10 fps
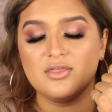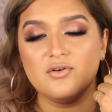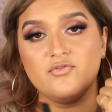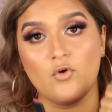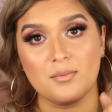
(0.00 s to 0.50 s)
The
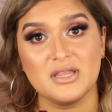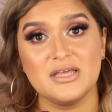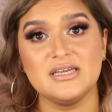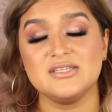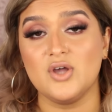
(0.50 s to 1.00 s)

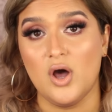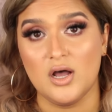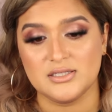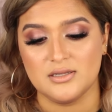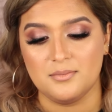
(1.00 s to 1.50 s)
formula is
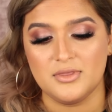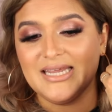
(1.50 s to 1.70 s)
awesome.